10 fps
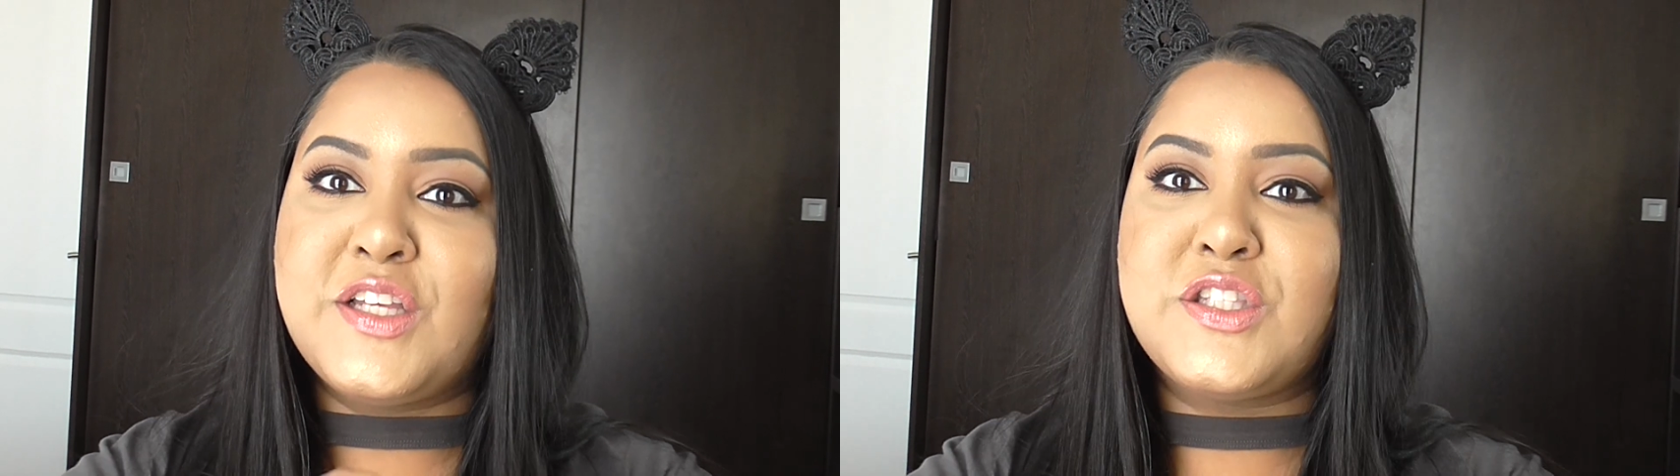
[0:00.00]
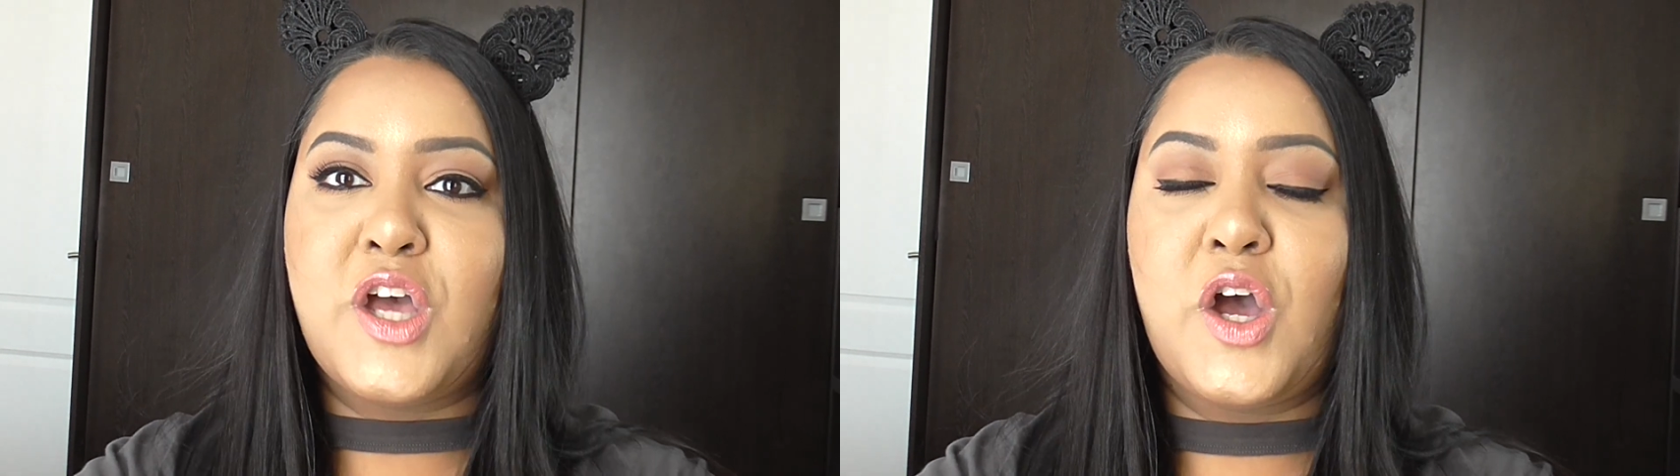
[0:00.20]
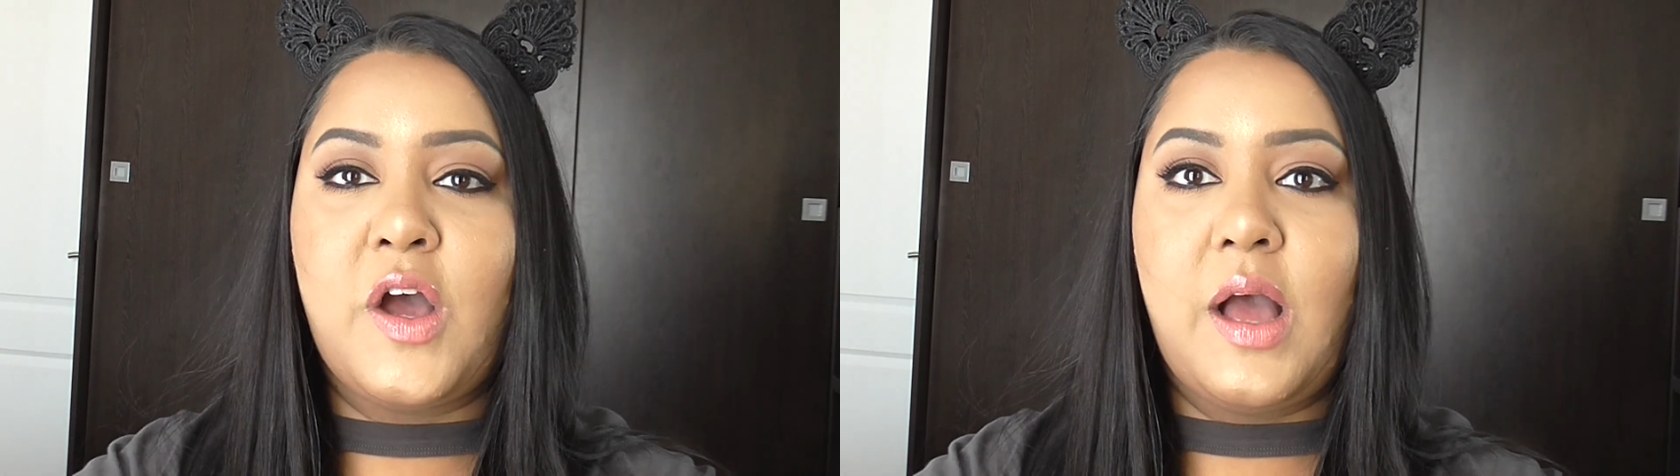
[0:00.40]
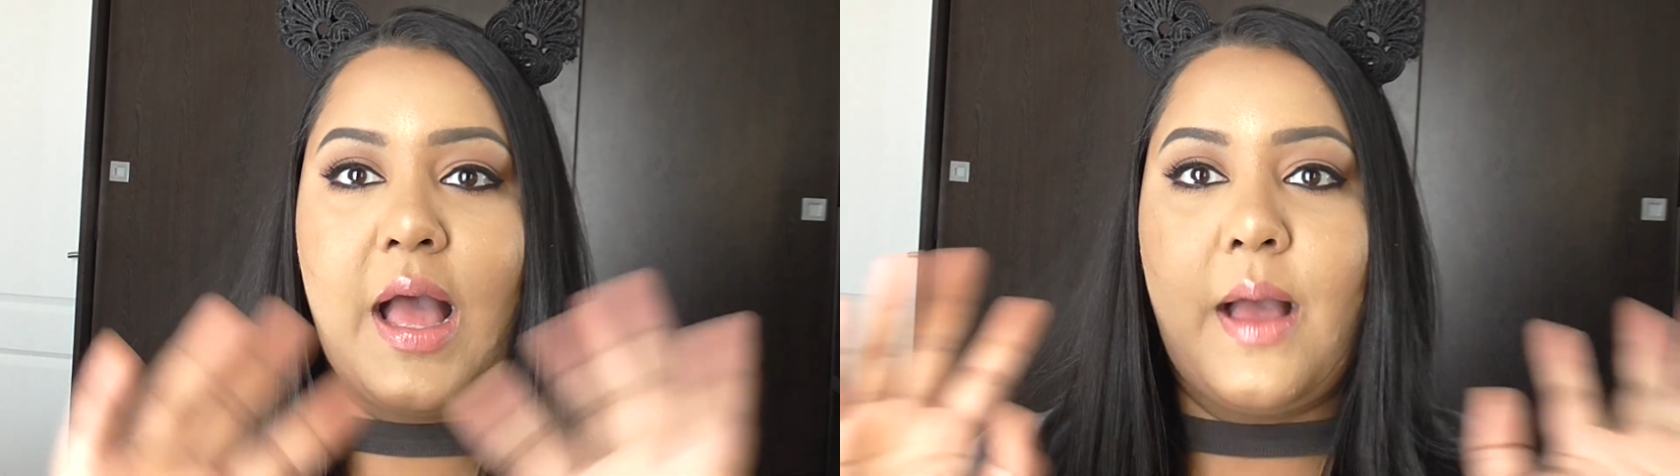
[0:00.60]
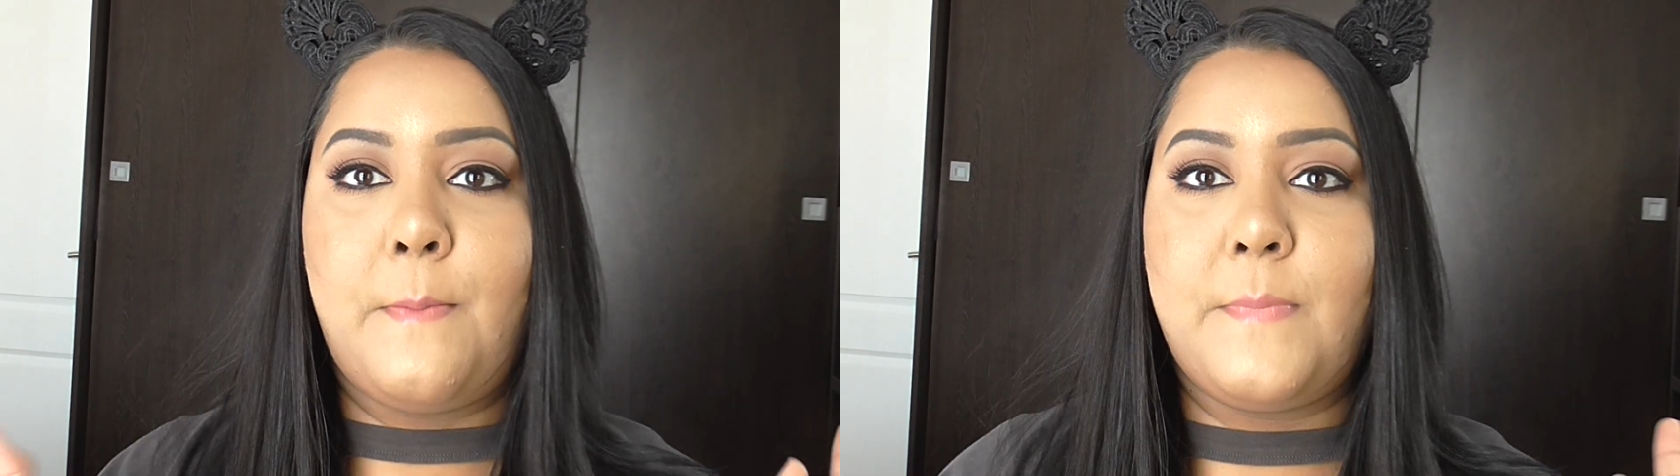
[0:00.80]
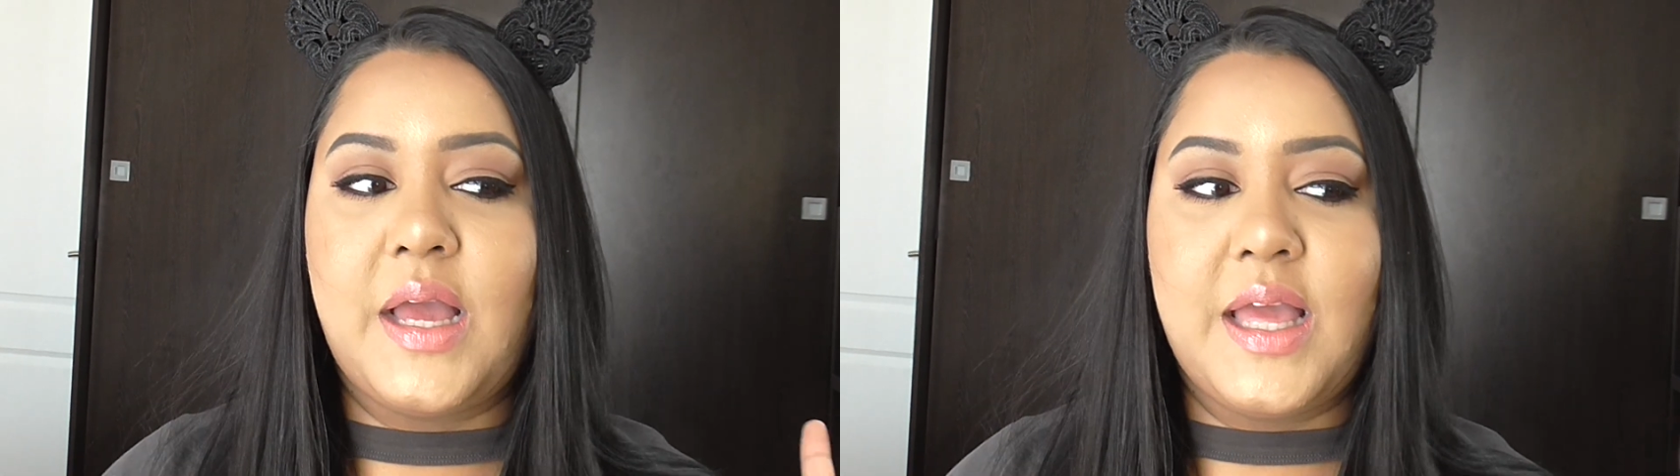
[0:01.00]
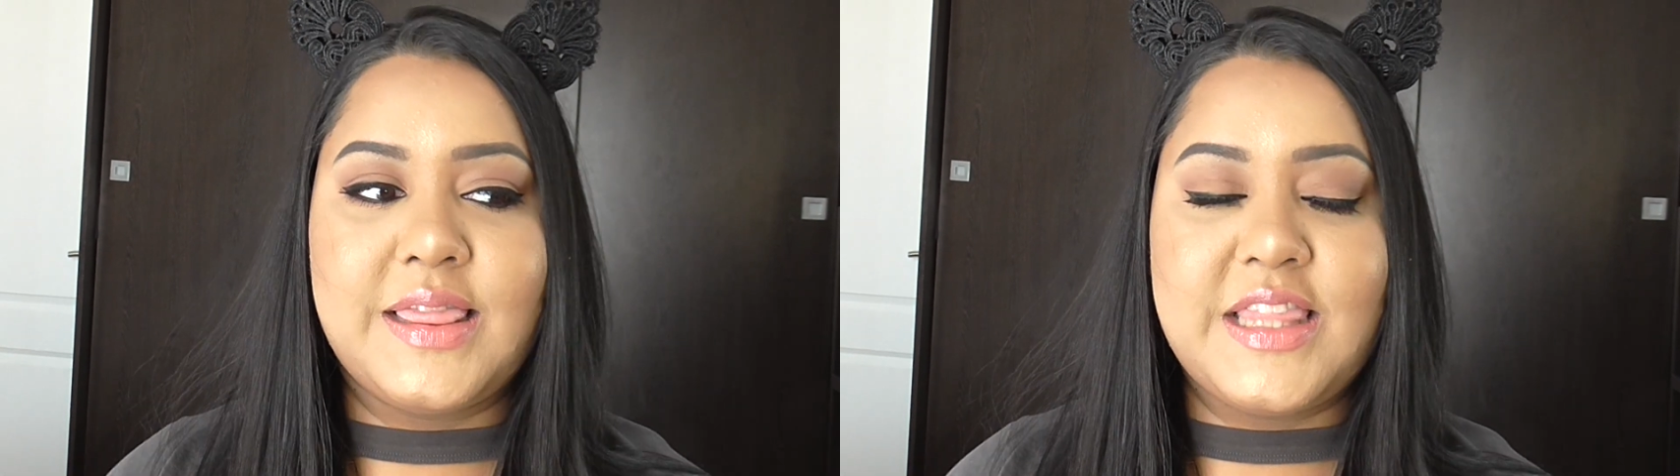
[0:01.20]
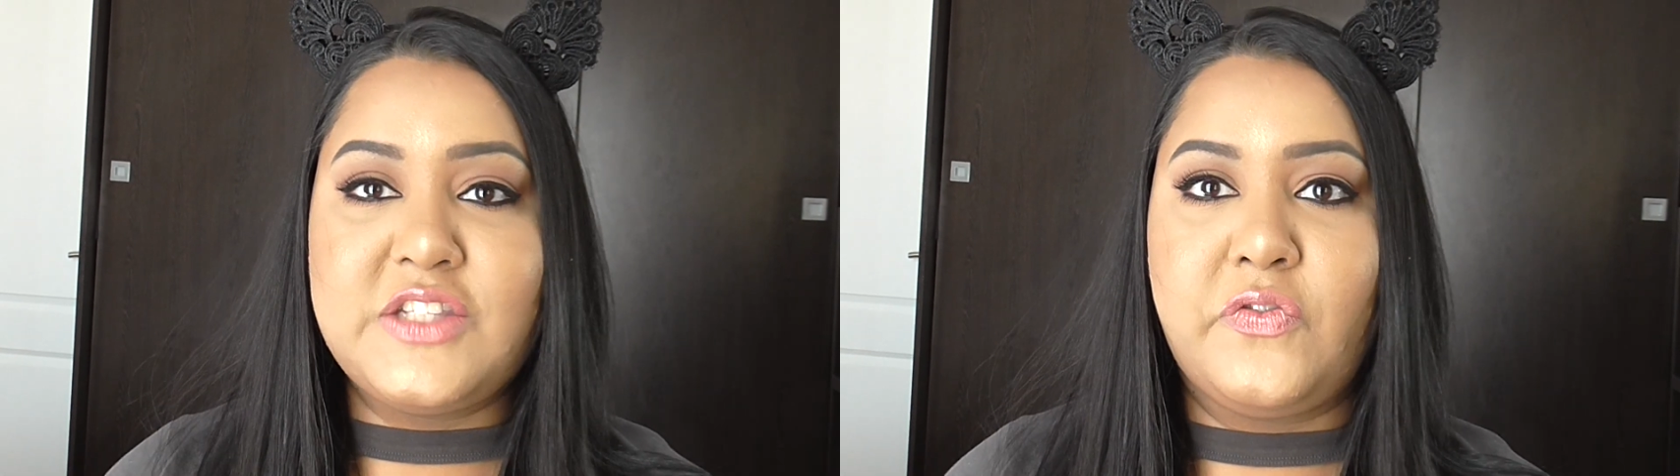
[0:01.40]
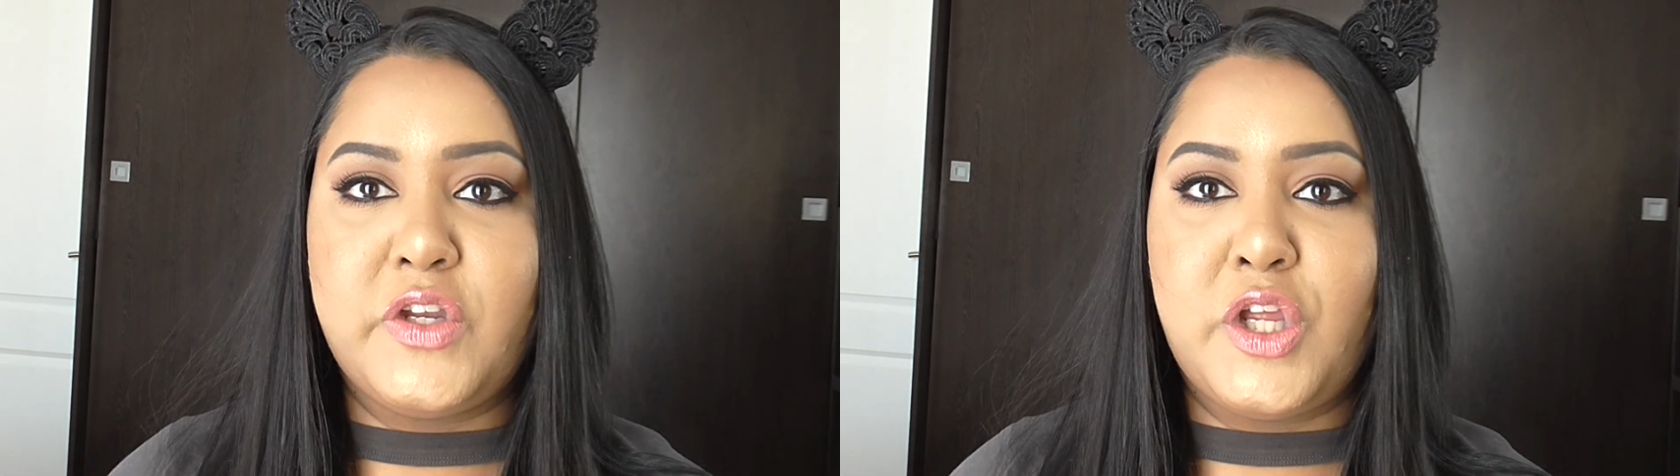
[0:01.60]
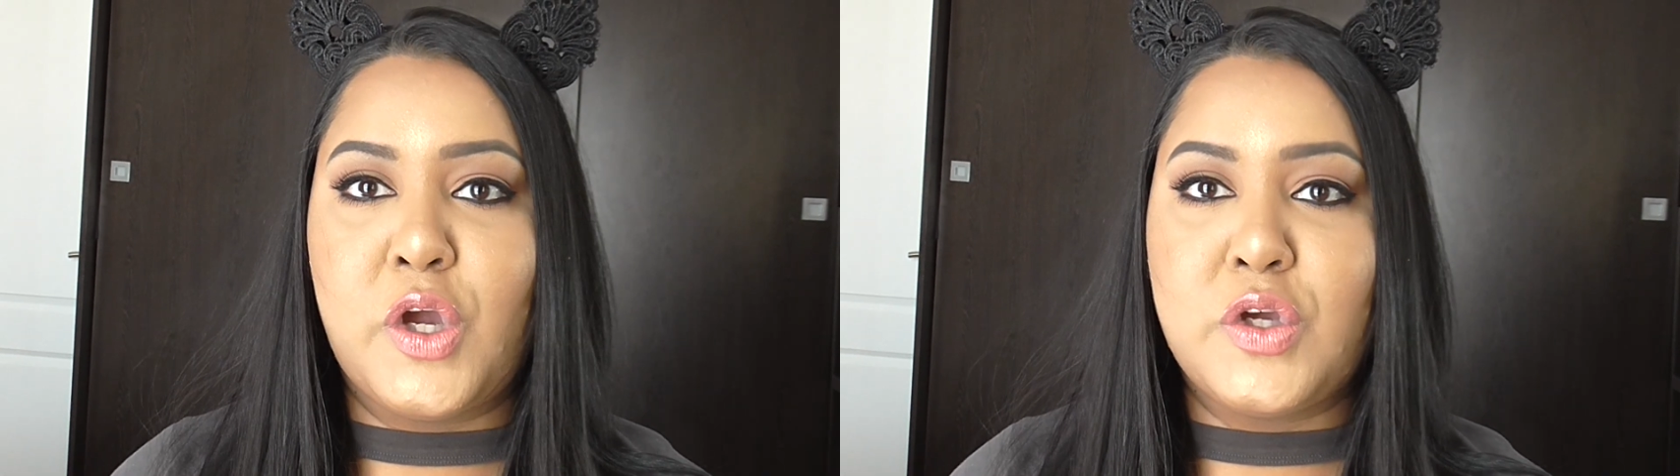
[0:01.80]
So this
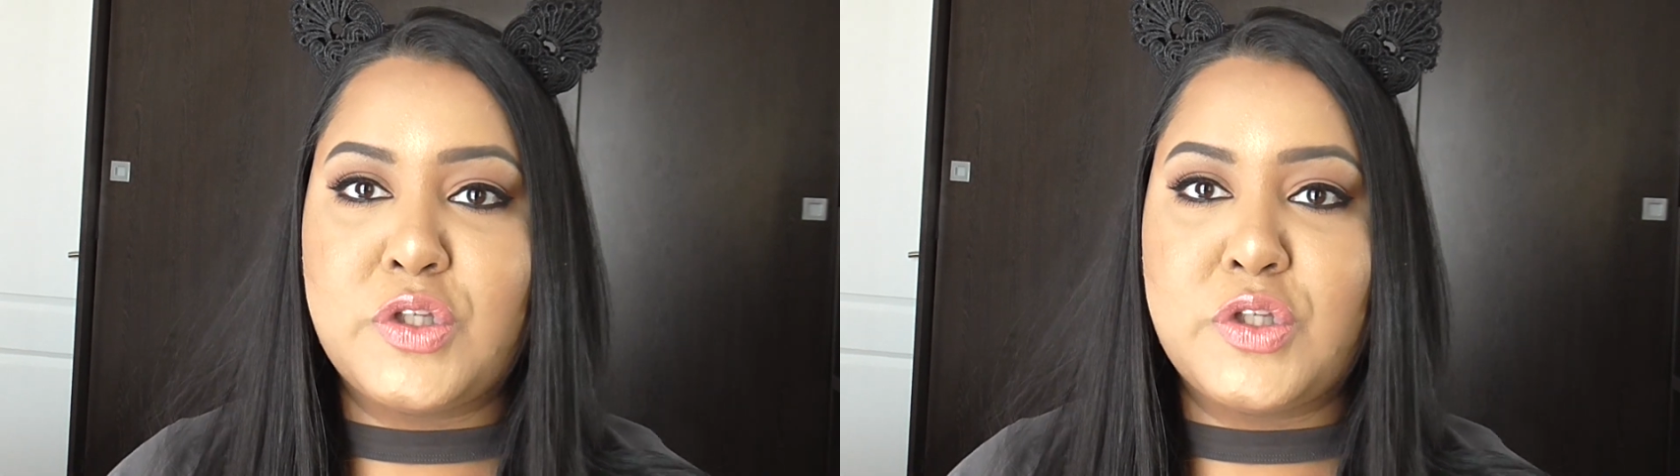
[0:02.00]
video